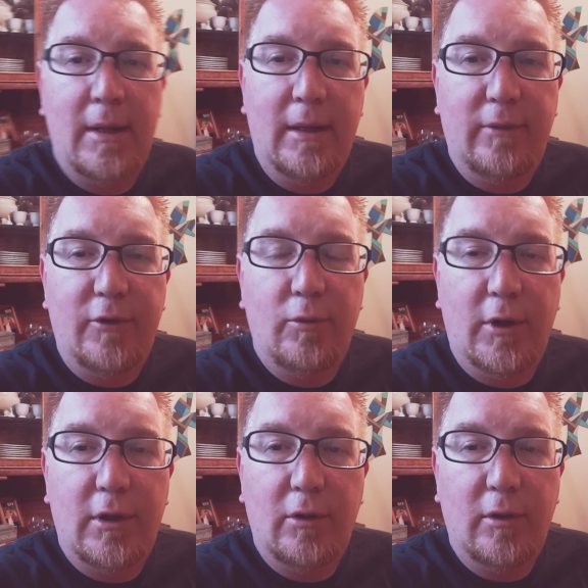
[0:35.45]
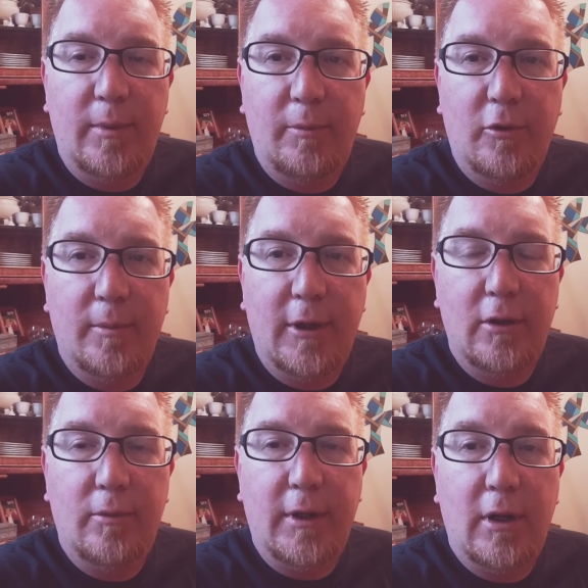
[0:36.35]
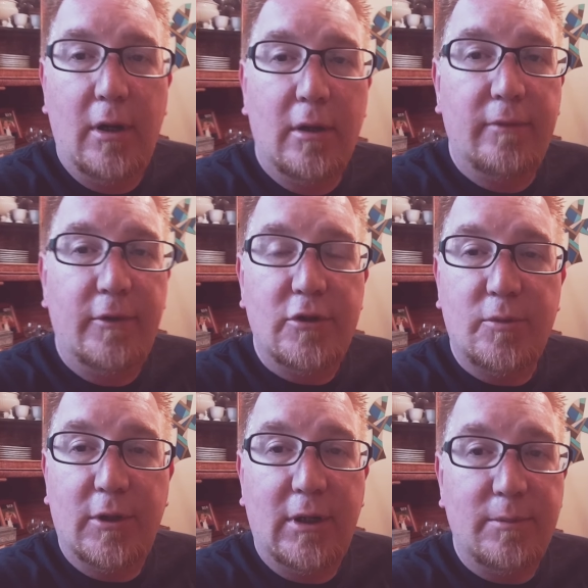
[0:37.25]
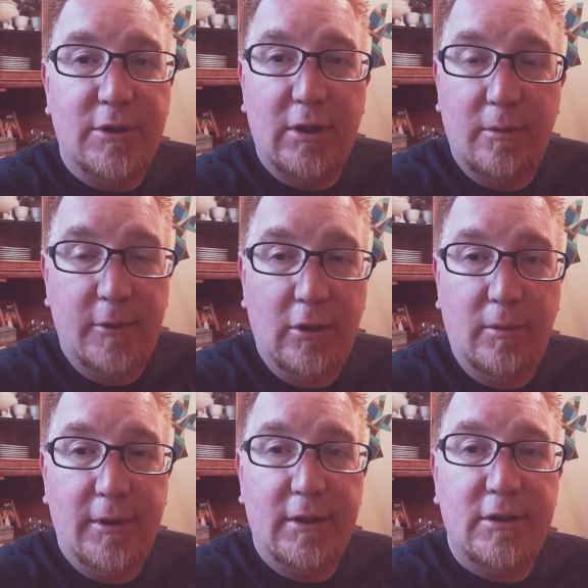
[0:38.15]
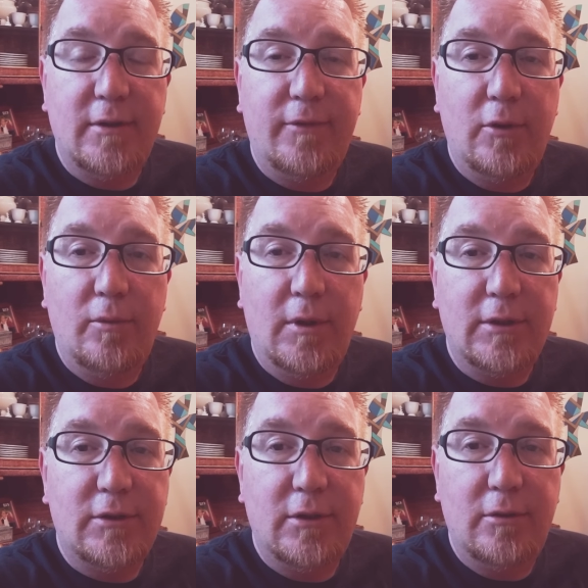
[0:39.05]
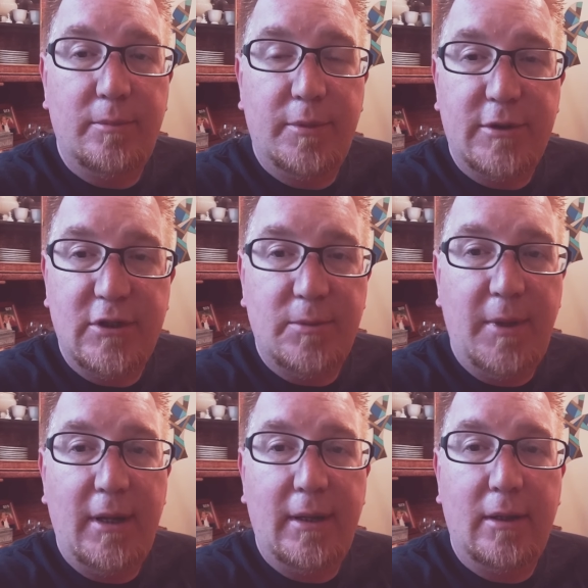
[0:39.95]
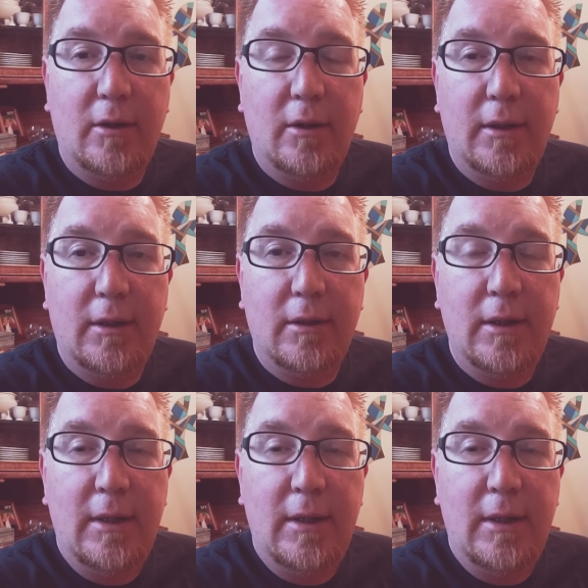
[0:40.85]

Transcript: If you want to know a little bit more about who we are, if you just want to come share a meal with us, if you want to participate in our